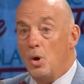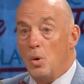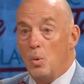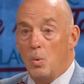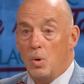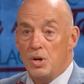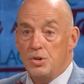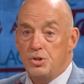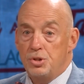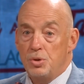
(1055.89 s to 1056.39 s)

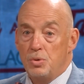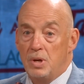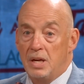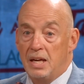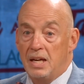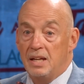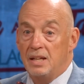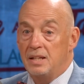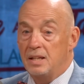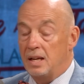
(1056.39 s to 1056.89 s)
Once you
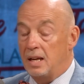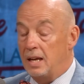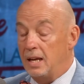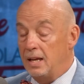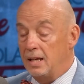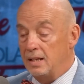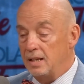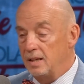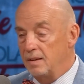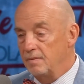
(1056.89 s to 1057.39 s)

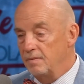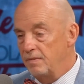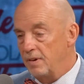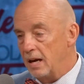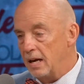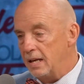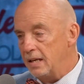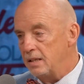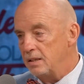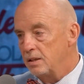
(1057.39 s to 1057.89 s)
hit
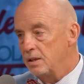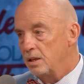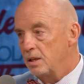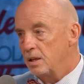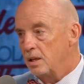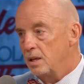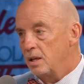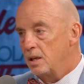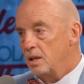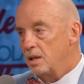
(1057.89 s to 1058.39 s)
invite,
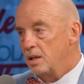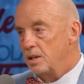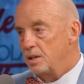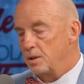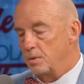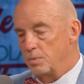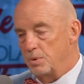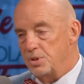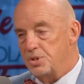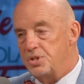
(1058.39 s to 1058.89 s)

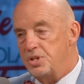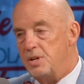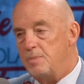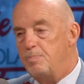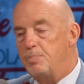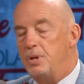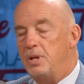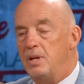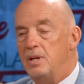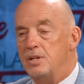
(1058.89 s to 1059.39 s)
the
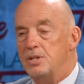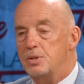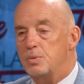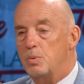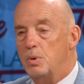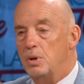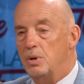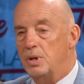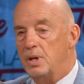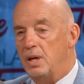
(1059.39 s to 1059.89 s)
recipients
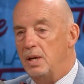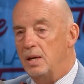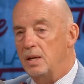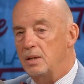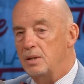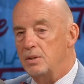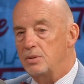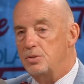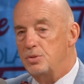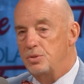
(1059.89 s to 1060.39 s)
will get
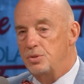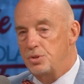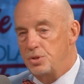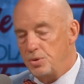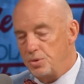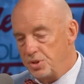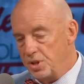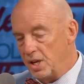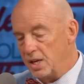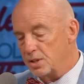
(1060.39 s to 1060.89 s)
2
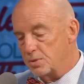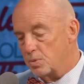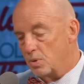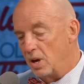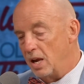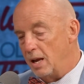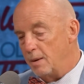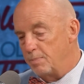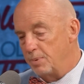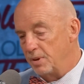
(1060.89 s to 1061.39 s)
things will
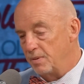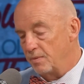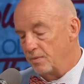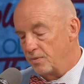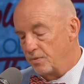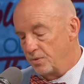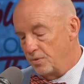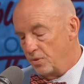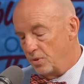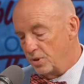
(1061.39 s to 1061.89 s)
happen
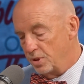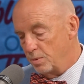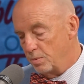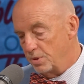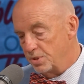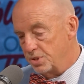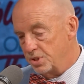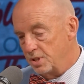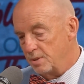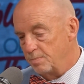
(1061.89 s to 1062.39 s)
for the
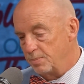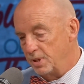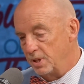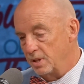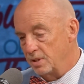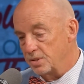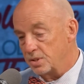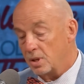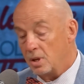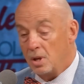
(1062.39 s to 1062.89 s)

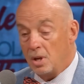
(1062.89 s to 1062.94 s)
recipients.